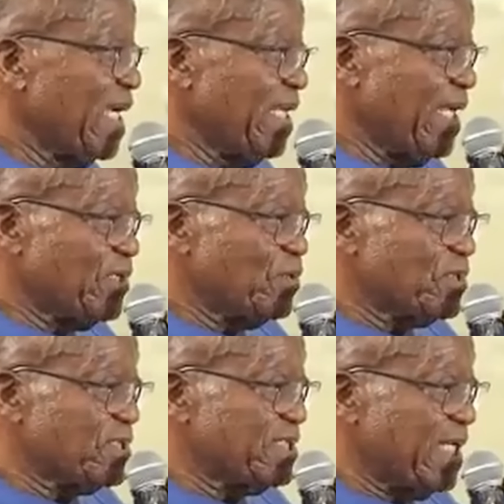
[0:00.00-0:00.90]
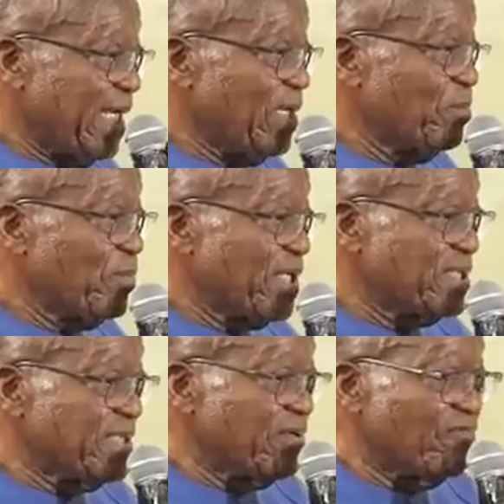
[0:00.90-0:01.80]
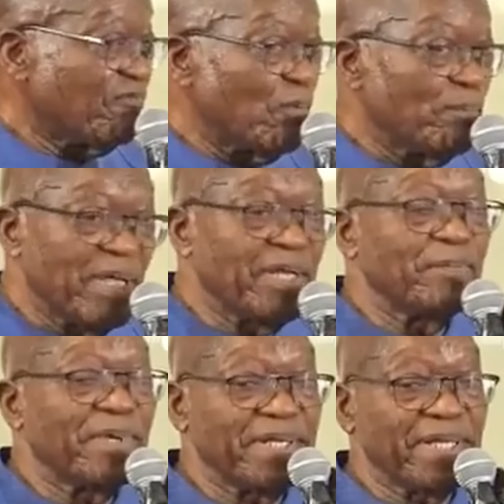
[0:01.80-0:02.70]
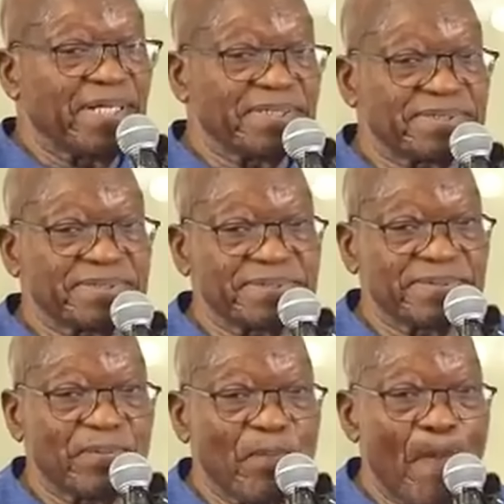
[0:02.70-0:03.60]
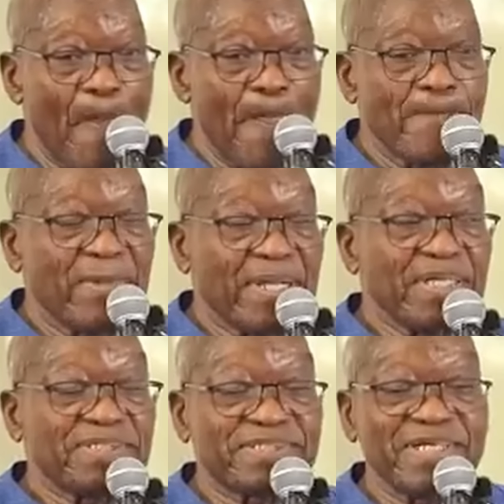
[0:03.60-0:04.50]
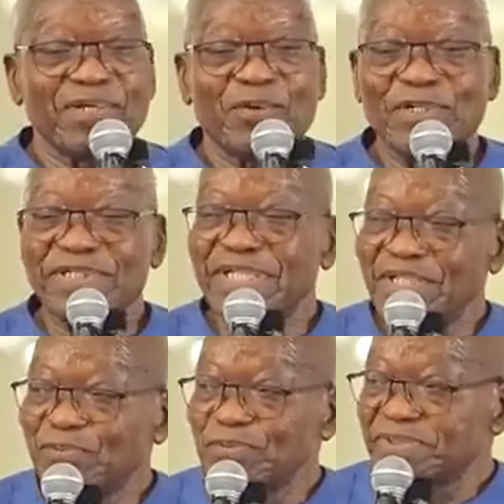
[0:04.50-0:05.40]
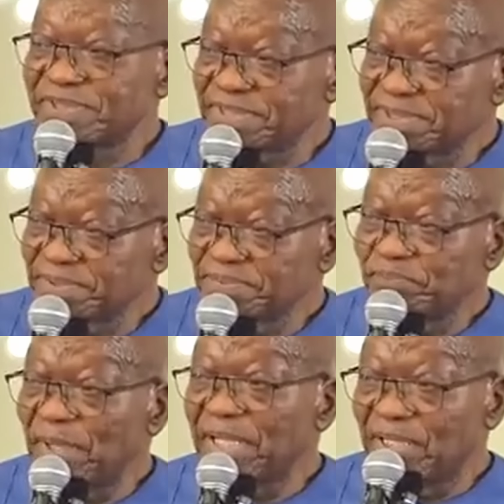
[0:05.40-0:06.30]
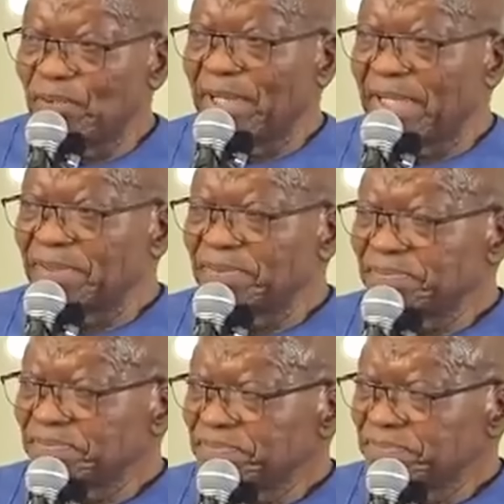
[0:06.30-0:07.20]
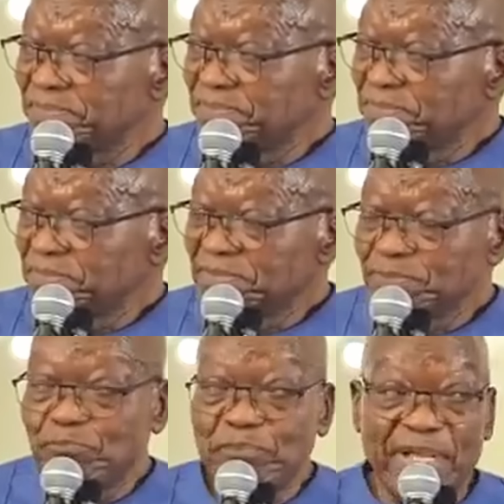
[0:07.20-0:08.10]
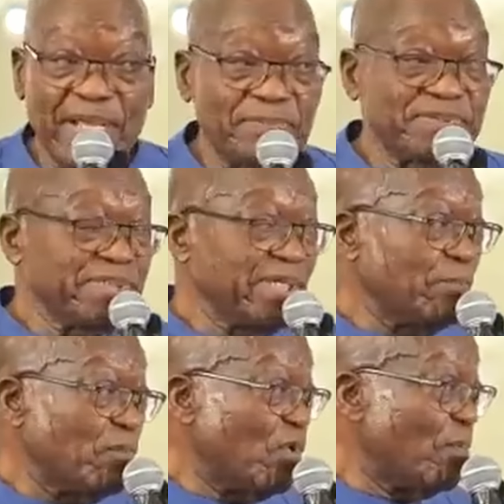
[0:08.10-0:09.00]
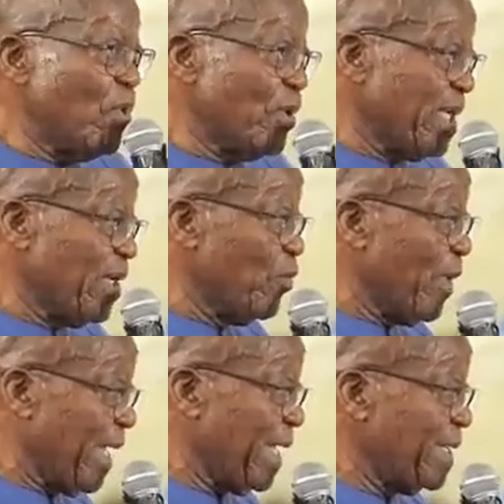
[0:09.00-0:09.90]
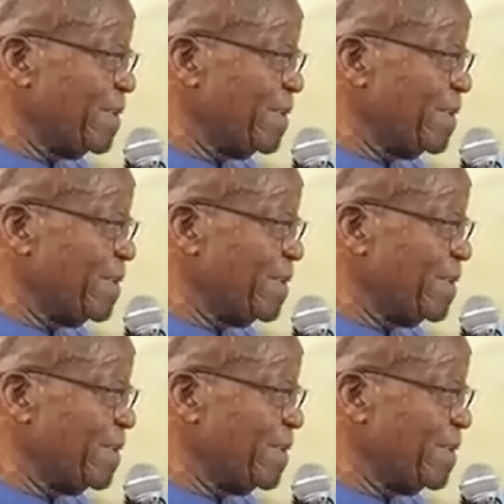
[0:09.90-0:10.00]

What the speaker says: They had to stay in prison for many, many years. And it still continues, by the way, perhaps in a more modern way.